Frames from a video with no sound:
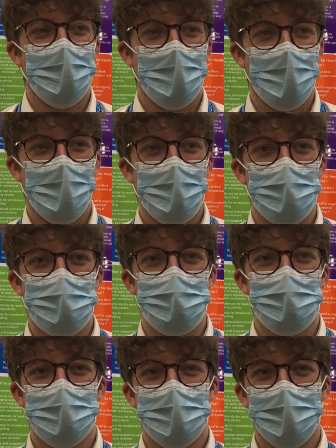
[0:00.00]
And
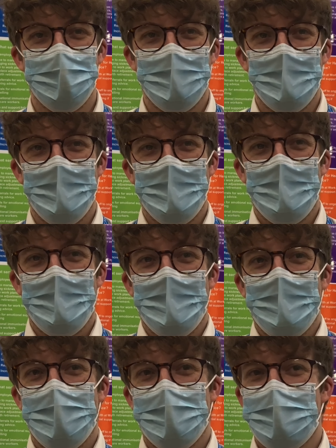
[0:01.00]

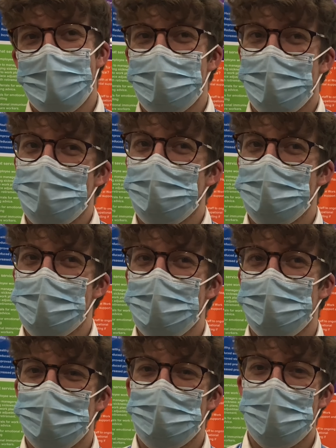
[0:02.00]
at the time I was
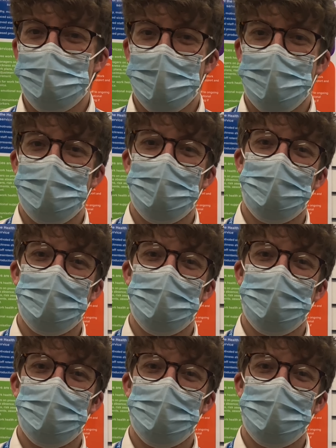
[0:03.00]
living with my mum,